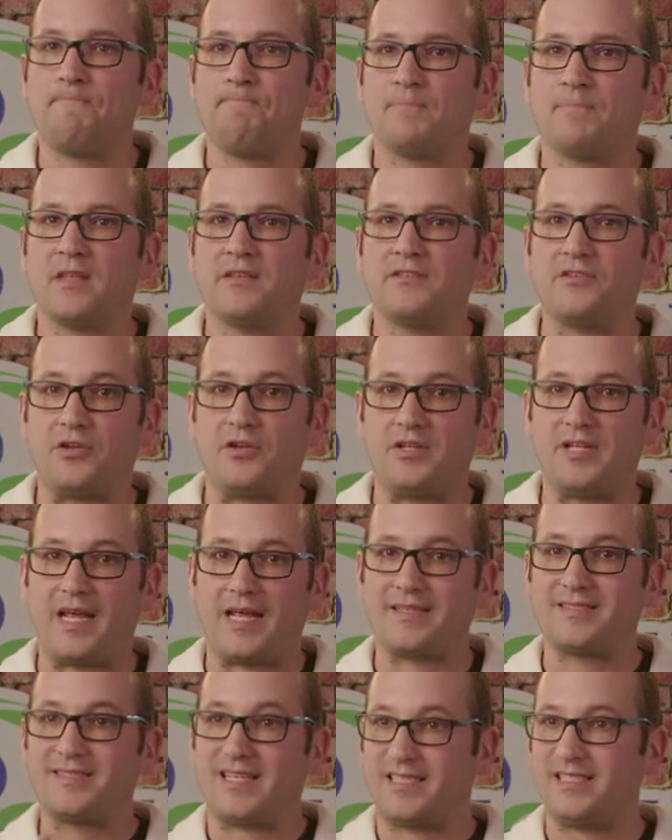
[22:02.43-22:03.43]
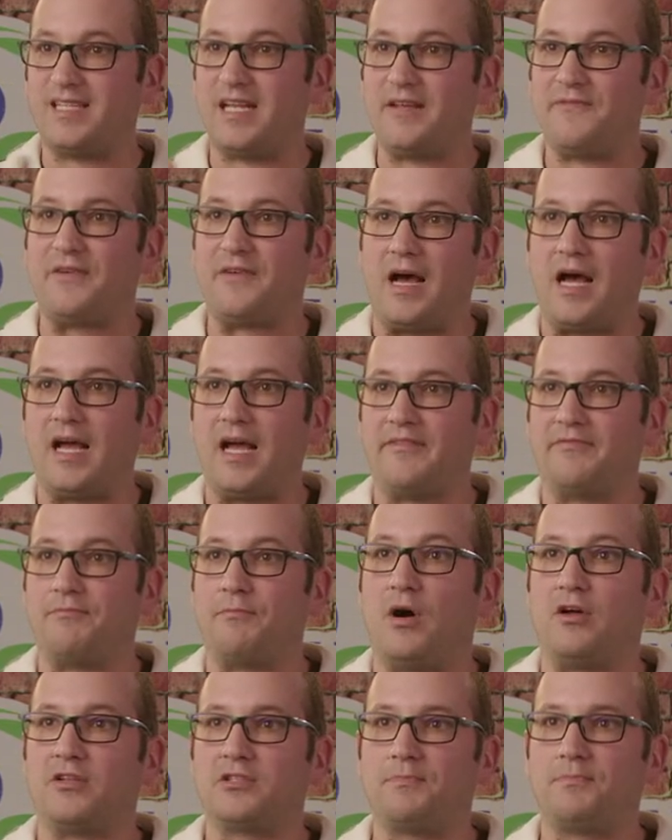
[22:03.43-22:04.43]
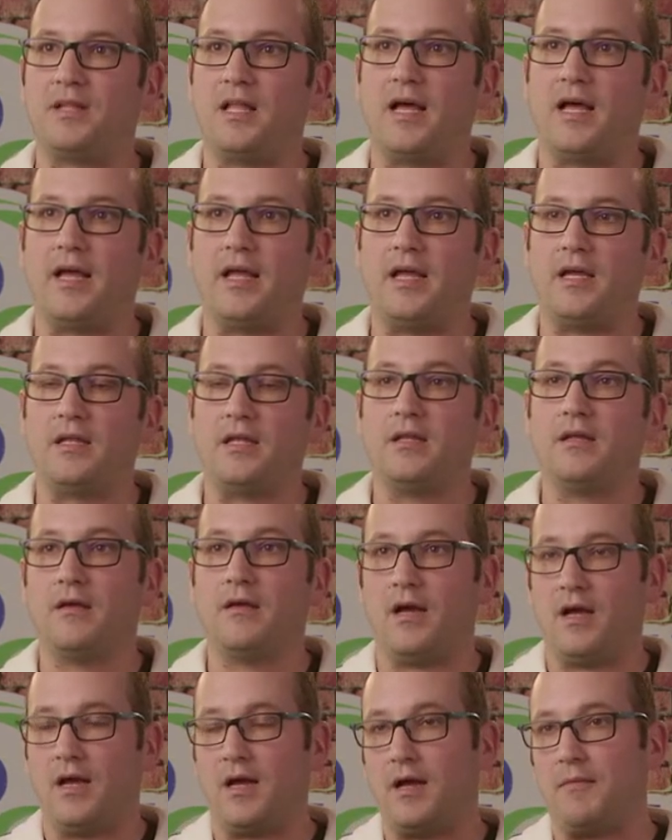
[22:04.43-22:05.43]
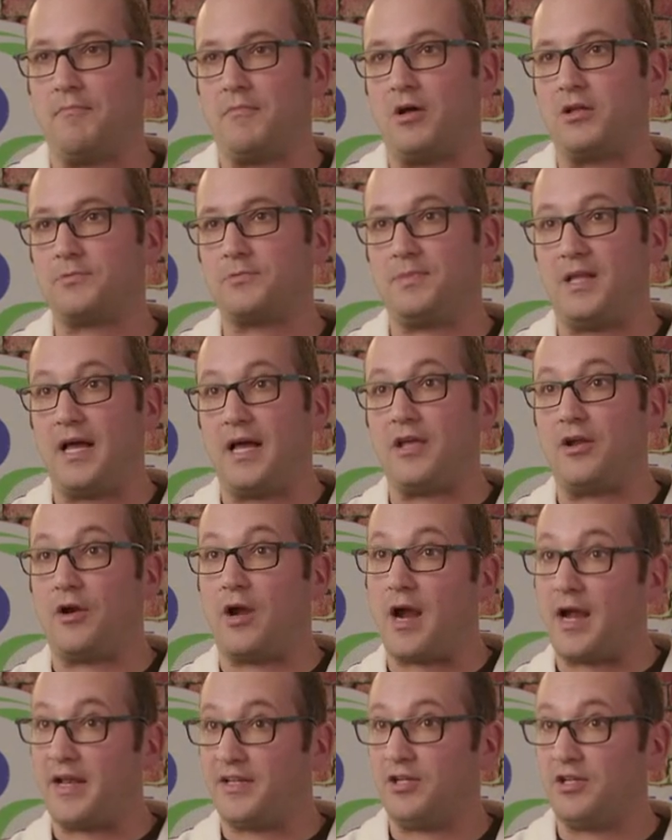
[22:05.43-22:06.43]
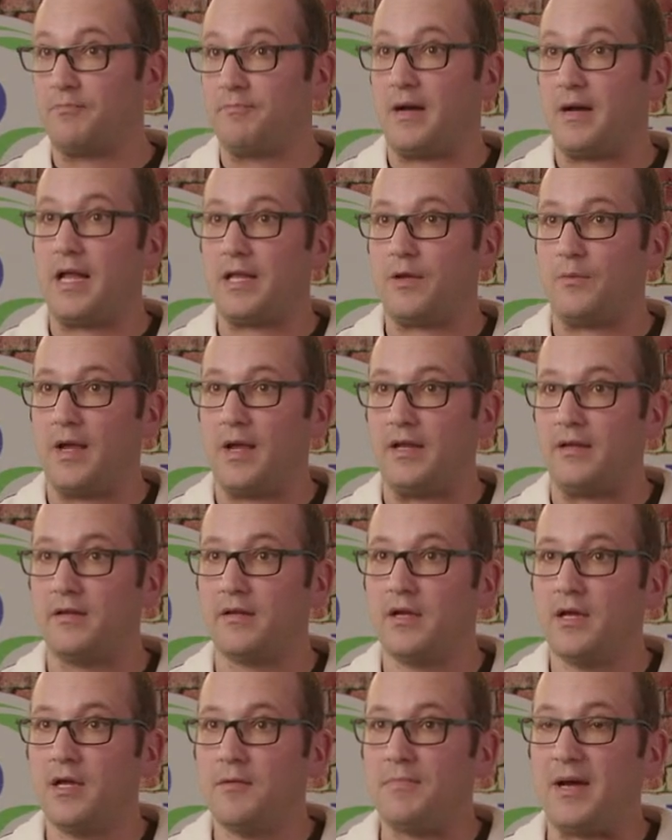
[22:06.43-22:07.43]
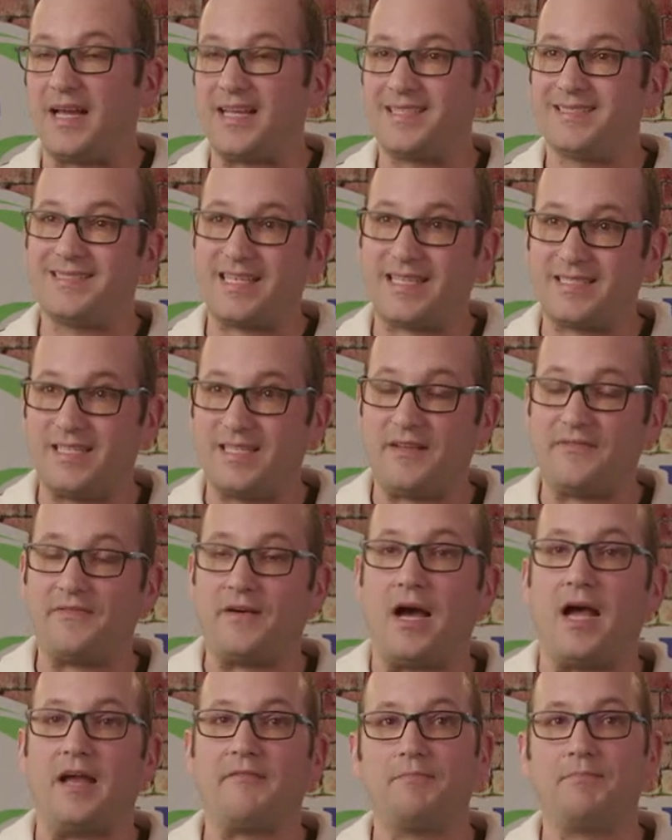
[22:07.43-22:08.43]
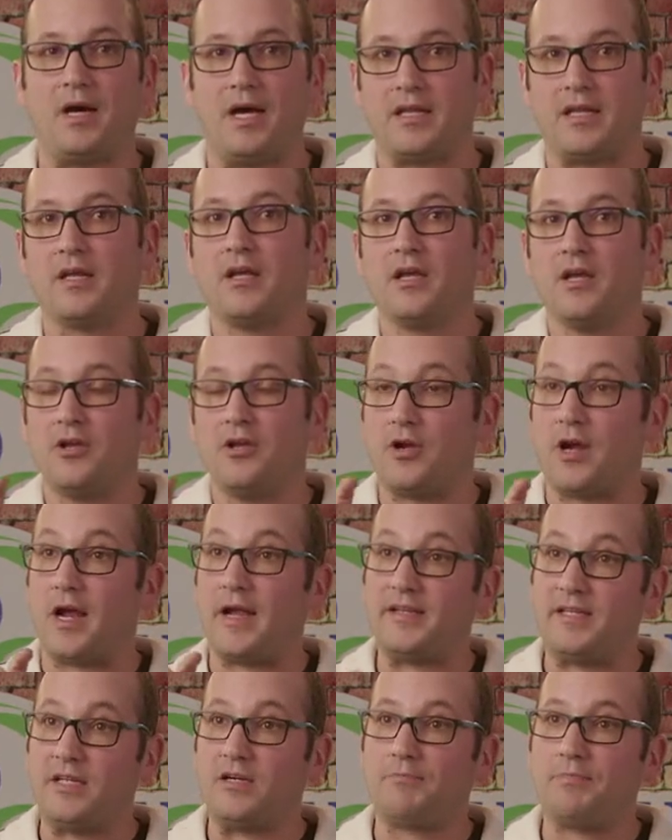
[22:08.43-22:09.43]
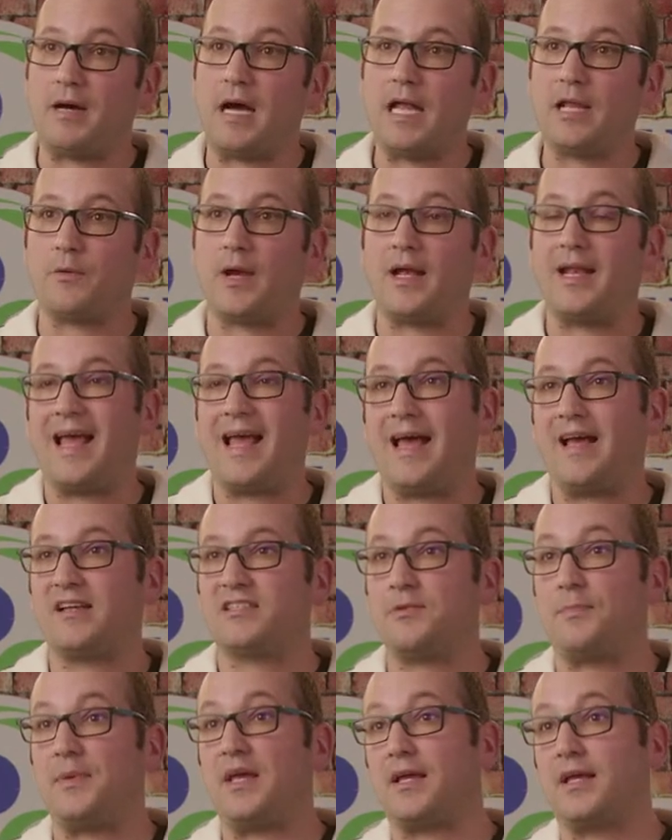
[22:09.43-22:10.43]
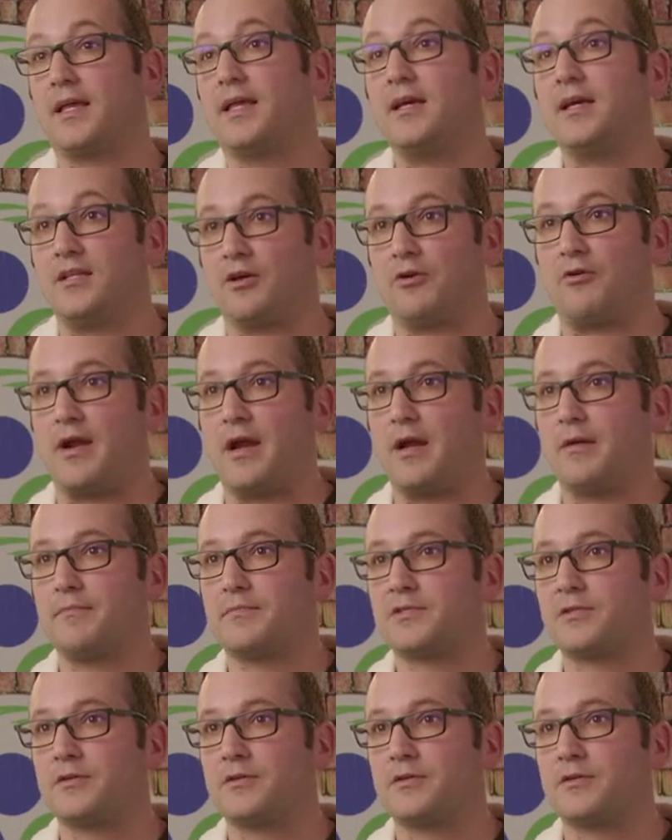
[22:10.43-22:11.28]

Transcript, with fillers: So you take 65, multiply it, uh, multiply your ideal body weight by 65, but your ideal body weight has to be in kilograms